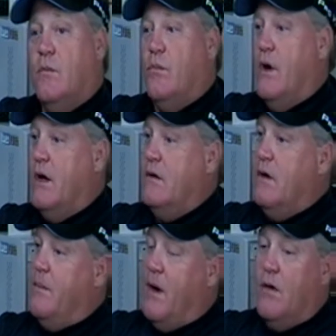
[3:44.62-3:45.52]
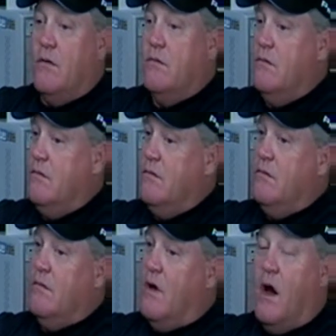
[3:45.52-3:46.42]
but about
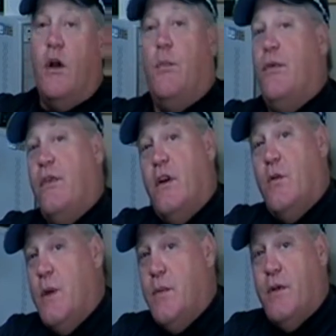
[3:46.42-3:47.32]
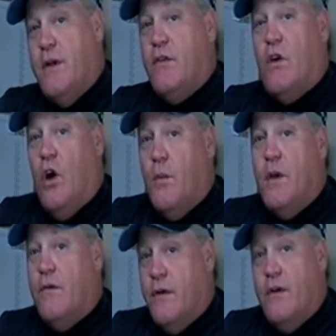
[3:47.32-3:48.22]
100% of the people that ever call me
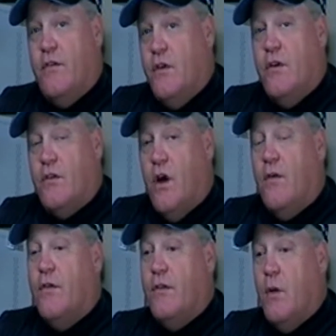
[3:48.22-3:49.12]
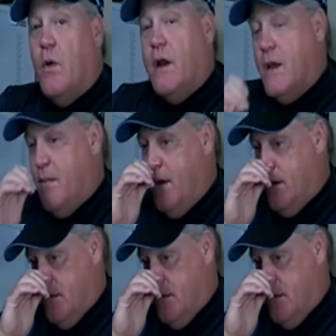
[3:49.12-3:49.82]
are very serious golfers. They want to get better.